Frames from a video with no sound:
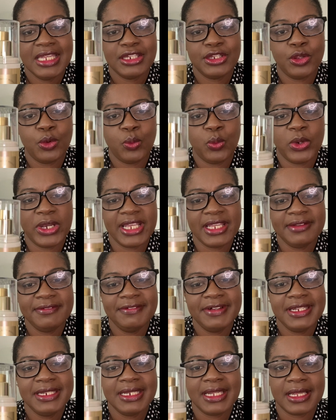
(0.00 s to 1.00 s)
the way
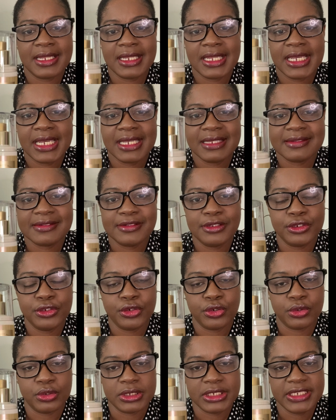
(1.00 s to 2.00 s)
Vanilla has the
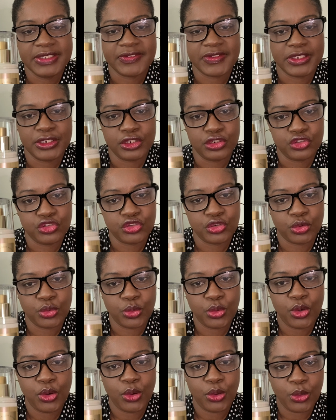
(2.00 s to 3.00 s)
girlies in a
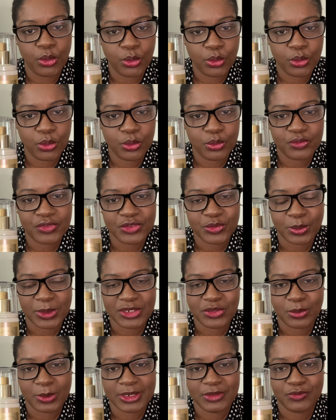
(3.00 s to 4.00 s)
chokehold for
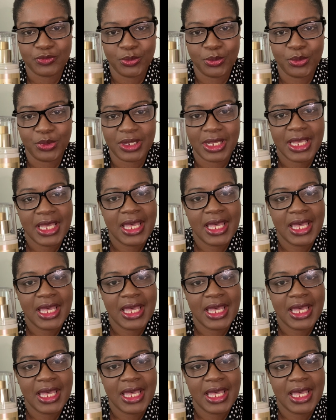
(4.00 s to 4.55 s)
2024,